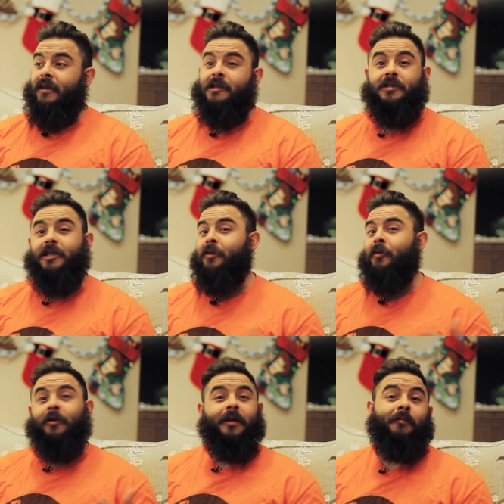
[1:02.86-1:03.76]
it's still
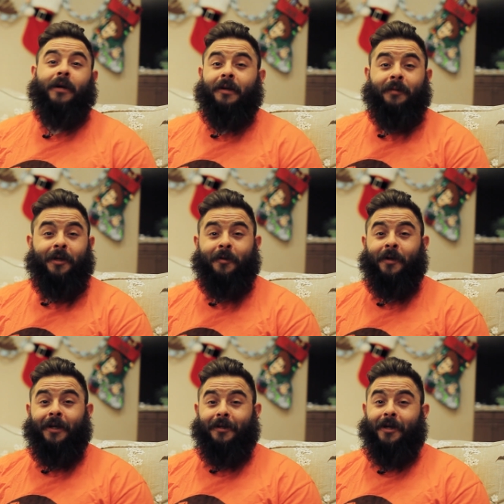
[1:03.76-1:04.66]
early. We're going to be
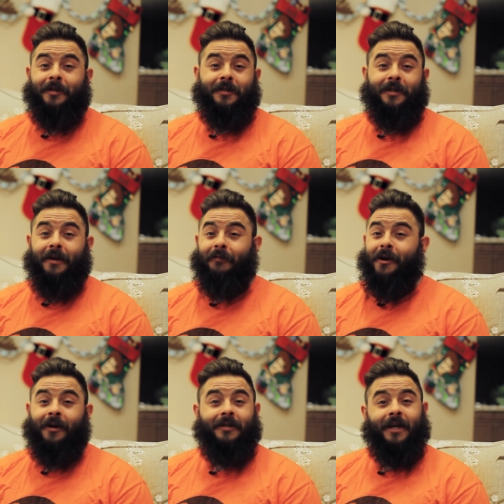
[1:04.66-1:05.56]
doing tons of stuff,
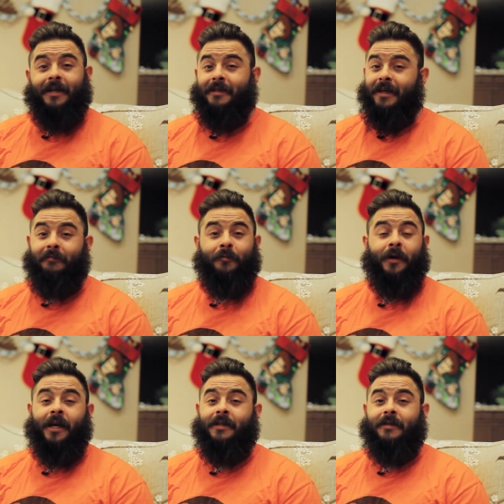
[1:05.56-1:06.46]
contests,
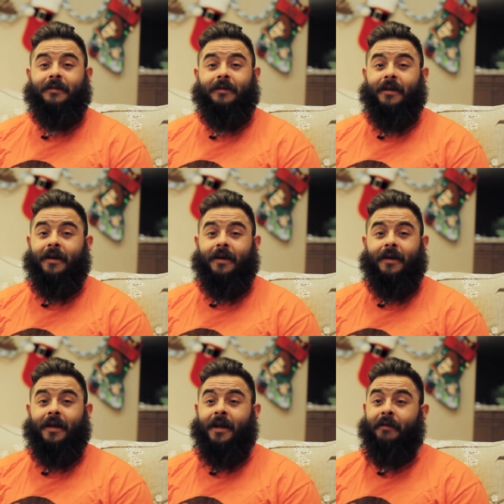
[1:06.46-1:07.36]
giveaways, uh,
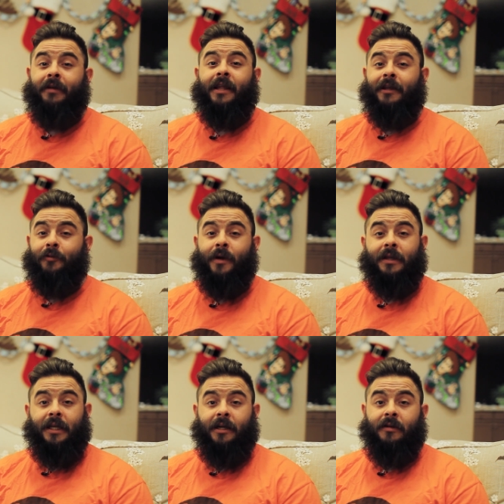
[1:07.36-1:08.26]
and everything
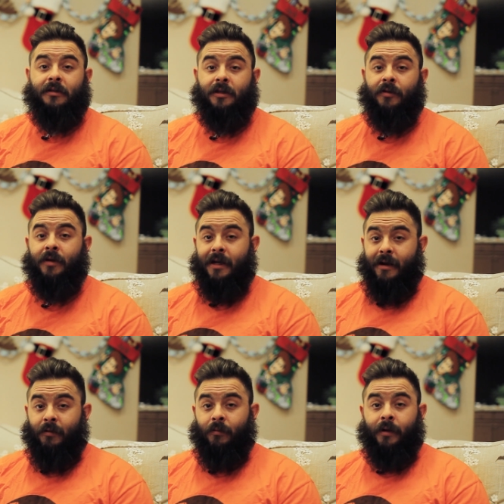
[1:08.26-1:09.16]
throughout the year. So
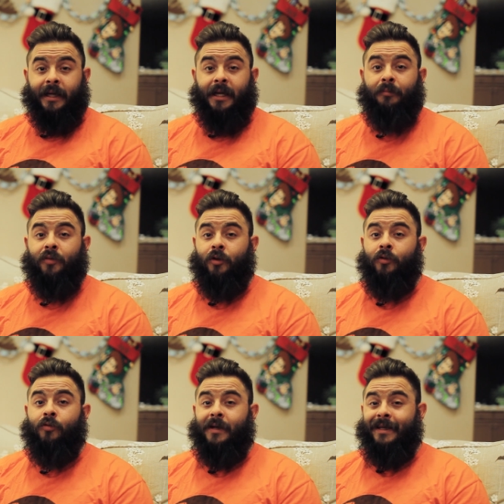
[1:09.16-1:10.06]
we want to keep
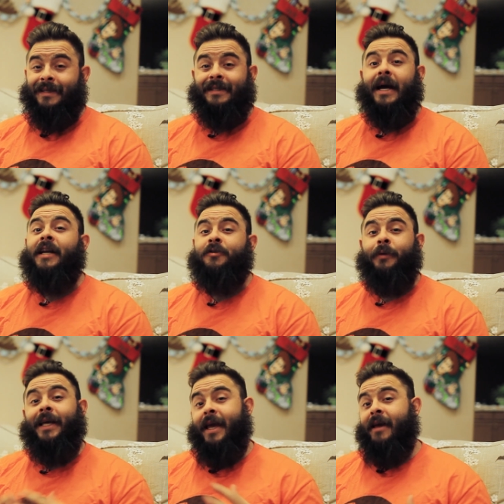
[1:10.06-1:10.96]
you as tight as
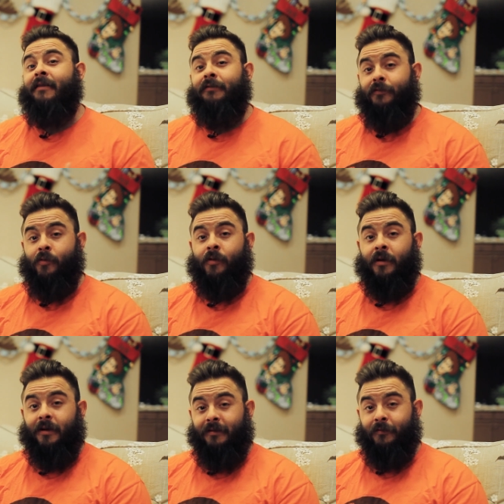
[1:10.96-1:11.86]
we can
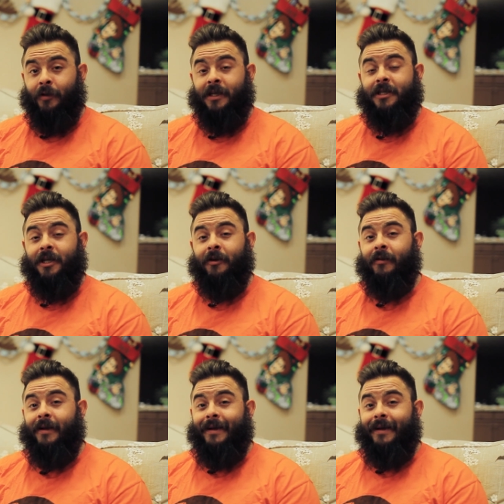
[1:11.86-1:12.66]
for, for this year.